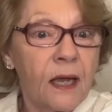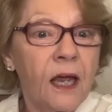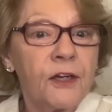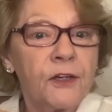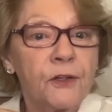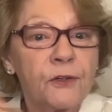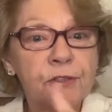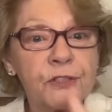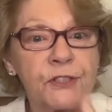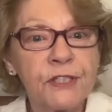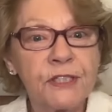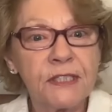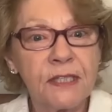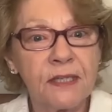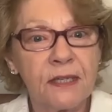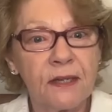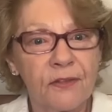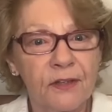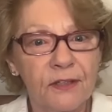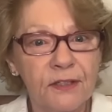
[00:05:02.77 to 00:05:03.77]
You're sitting
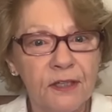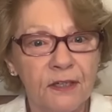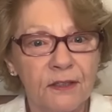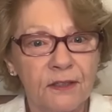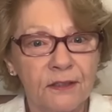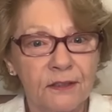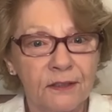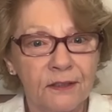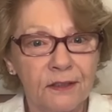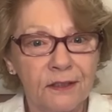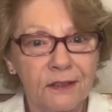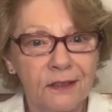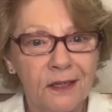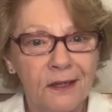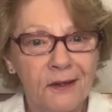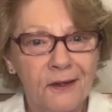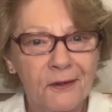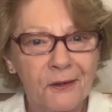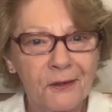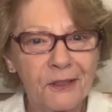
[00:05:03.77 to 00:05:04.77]
in the dark
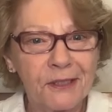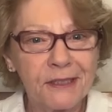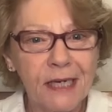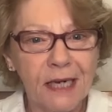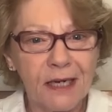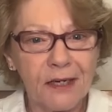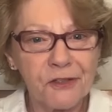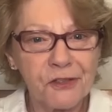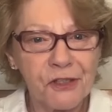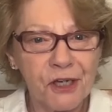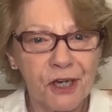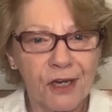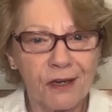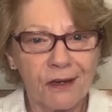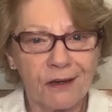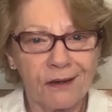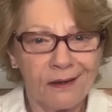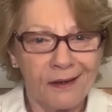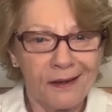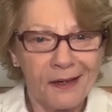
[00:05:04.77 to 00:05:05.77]
on a deck
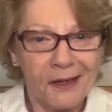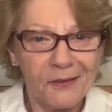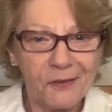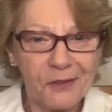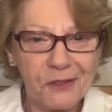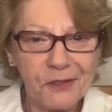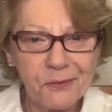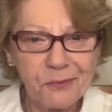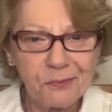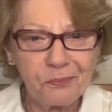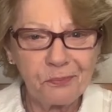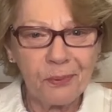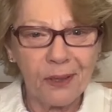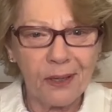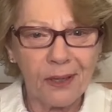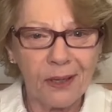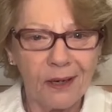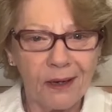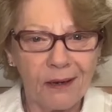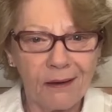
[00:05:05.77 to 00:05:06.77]
chair in this
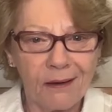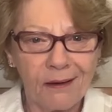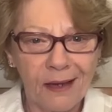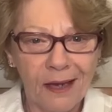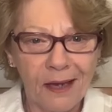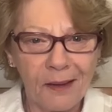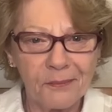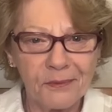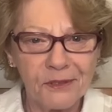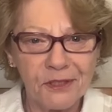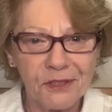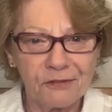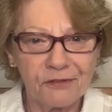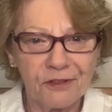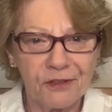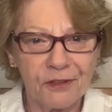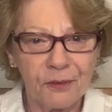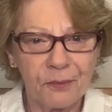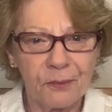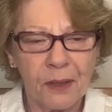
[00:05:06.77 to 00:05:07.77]
big empty
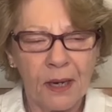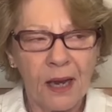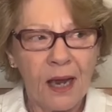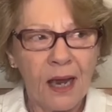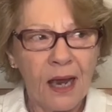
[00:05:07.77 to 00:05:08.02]
room,